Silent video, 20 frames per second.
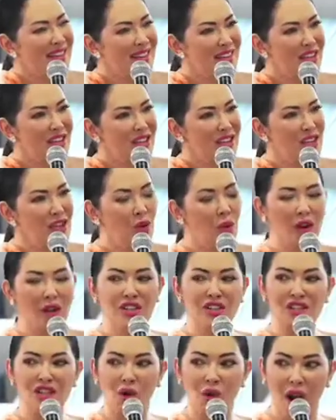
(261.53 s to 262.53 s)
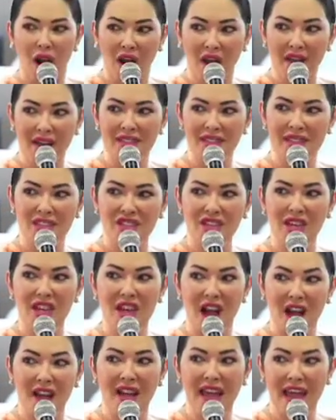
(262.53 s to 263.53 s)
you work so hard at such a
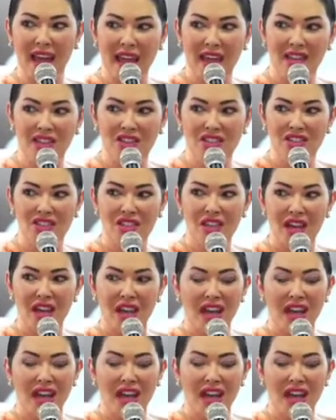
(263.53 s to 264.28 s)
young age